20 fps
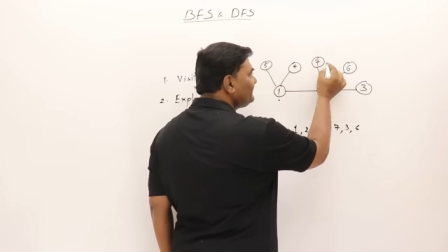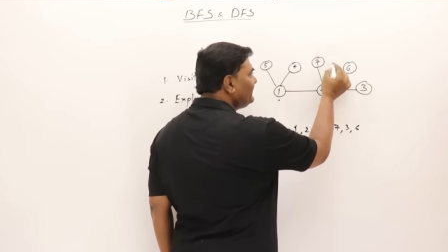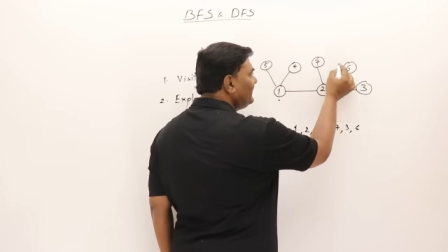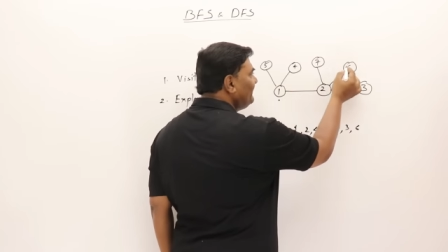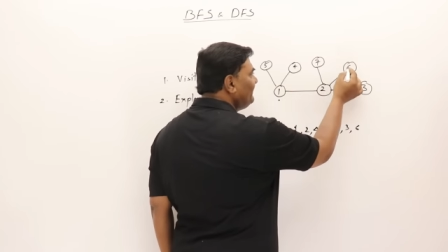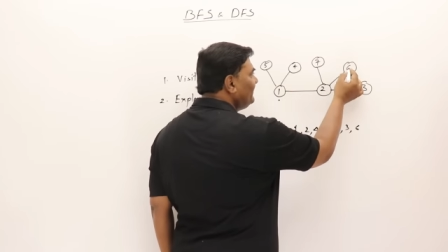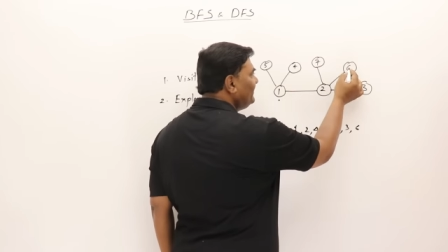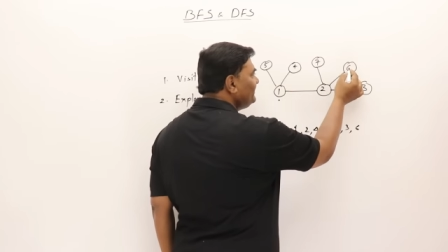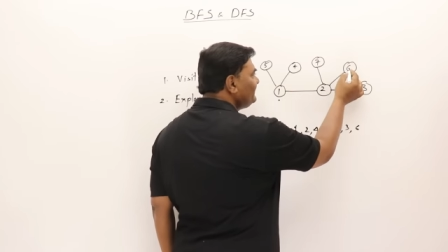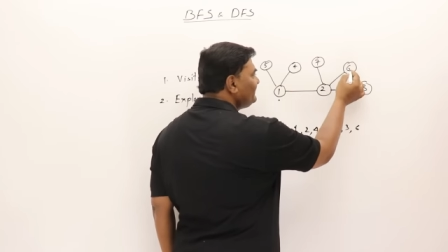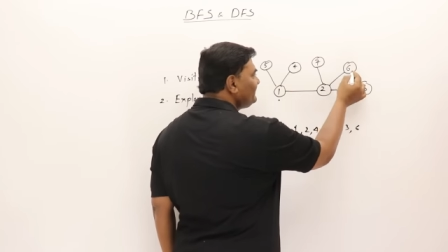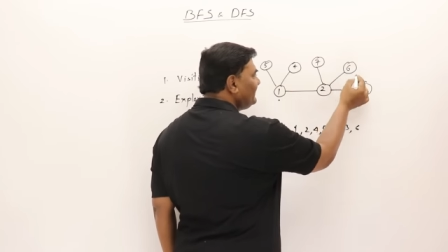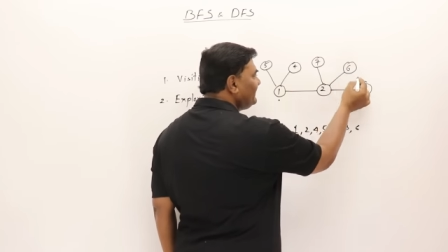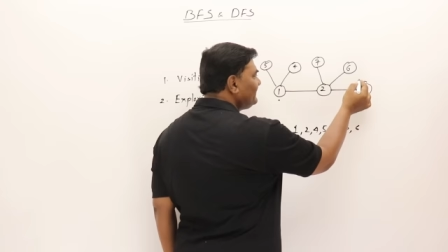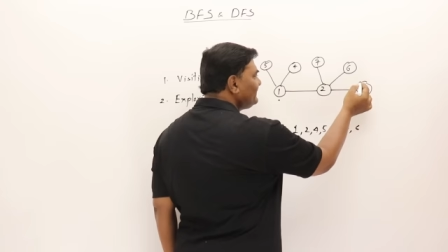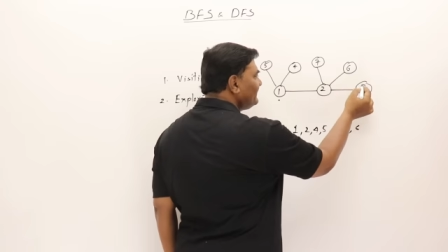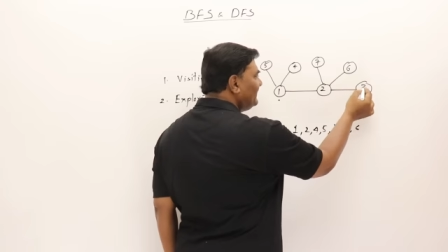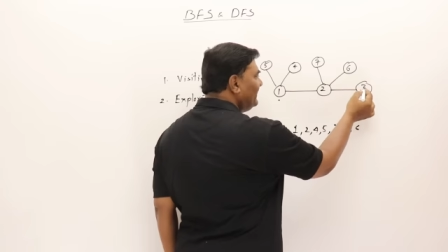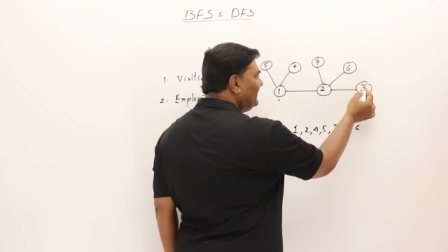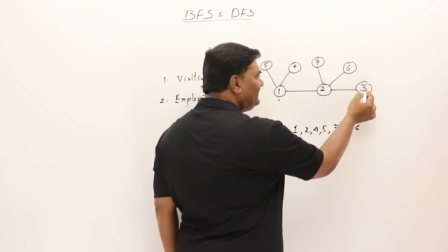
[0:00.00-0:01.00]
7,
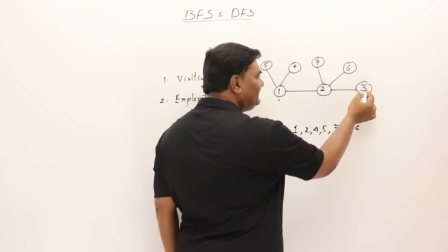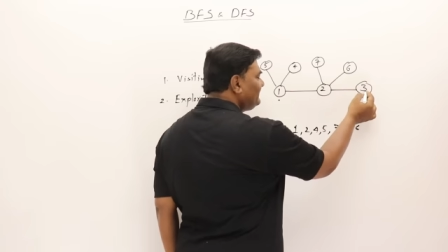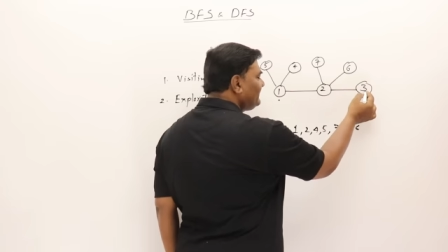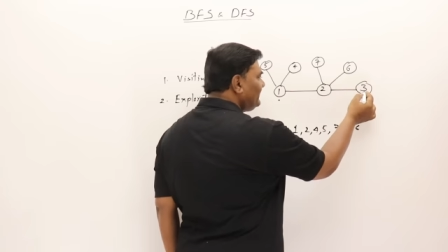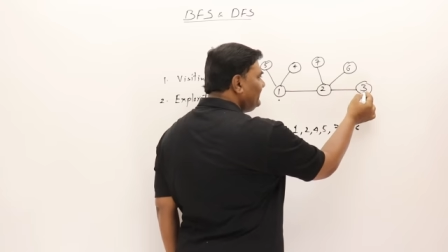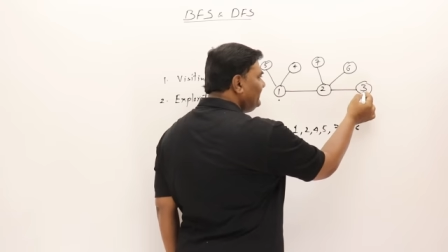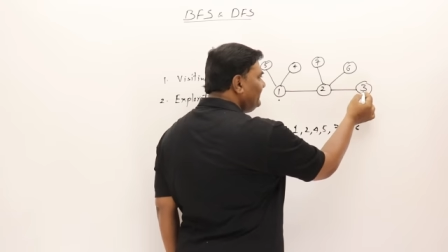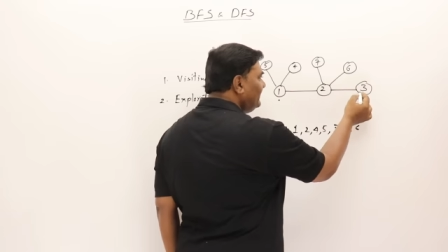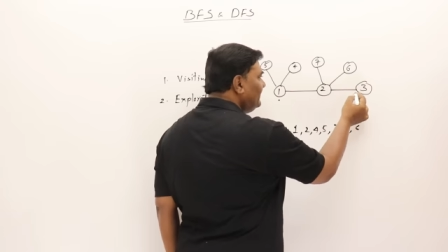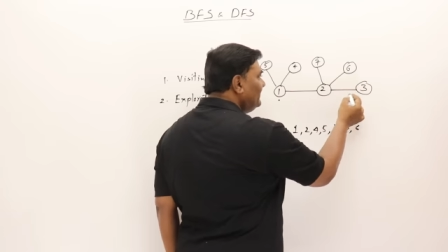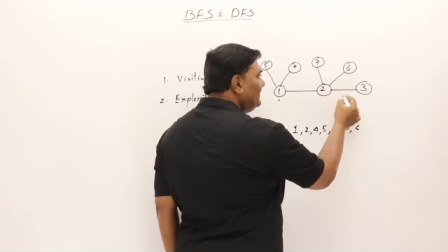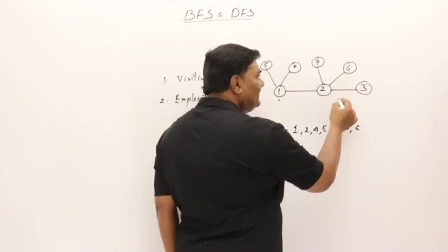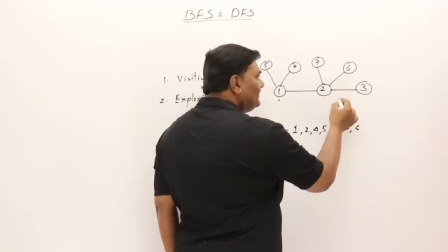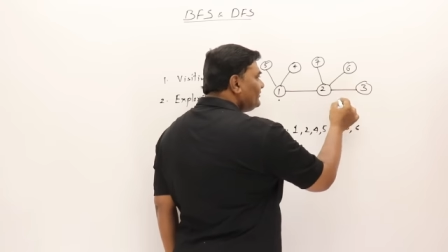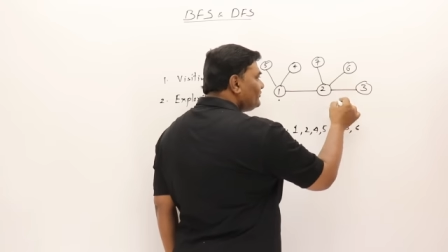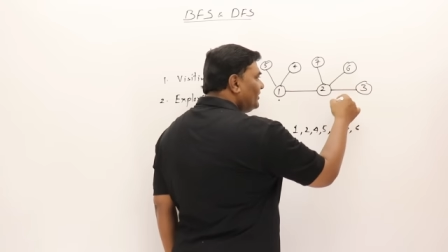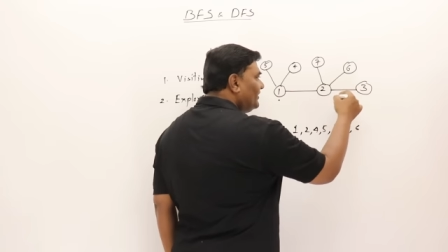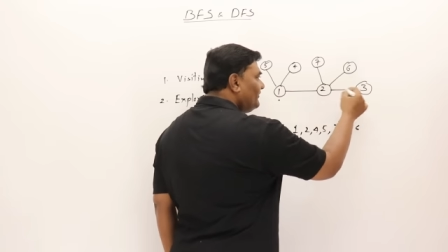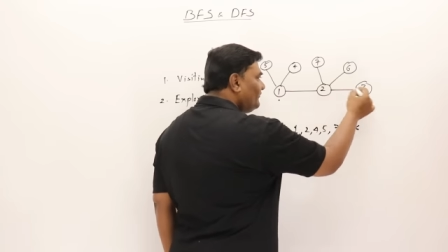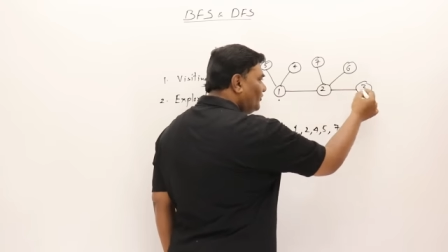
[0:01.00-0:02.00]
6 and 3.
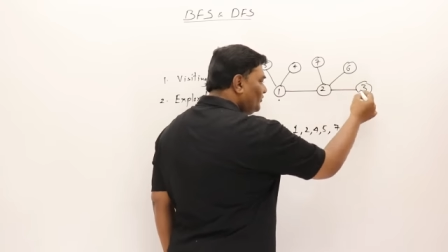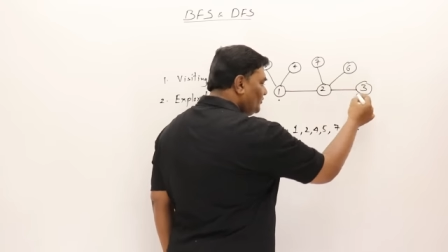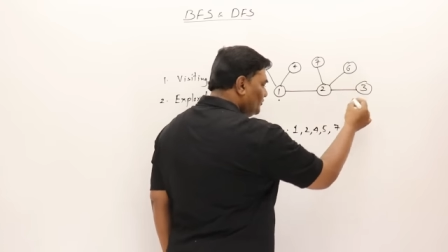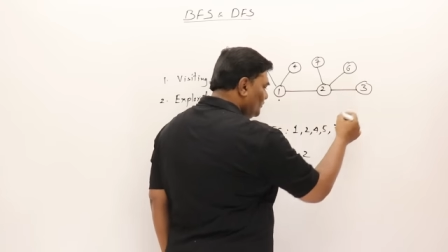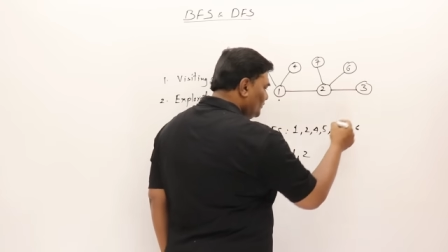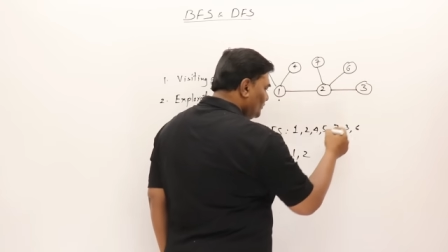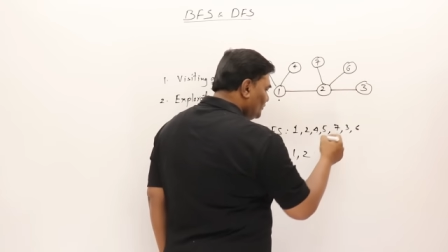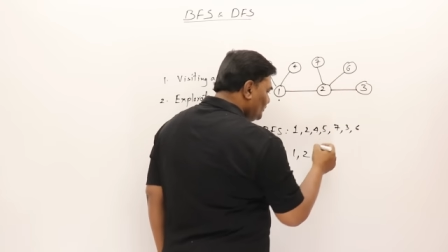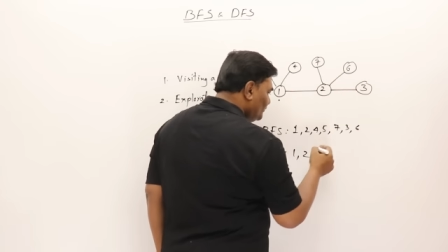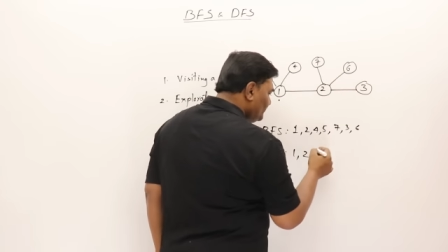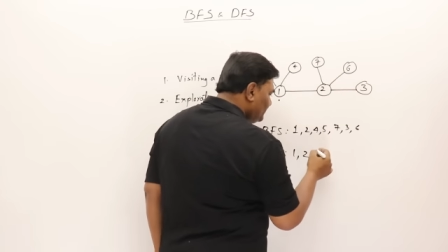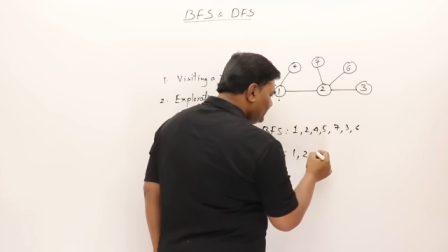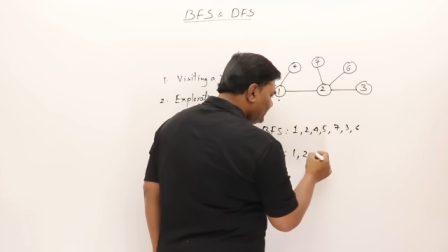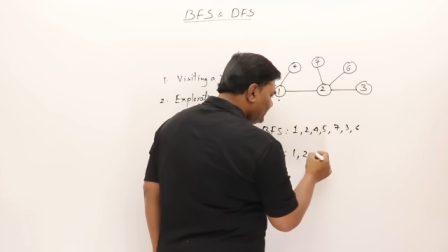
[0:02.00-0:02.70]
So I want to go to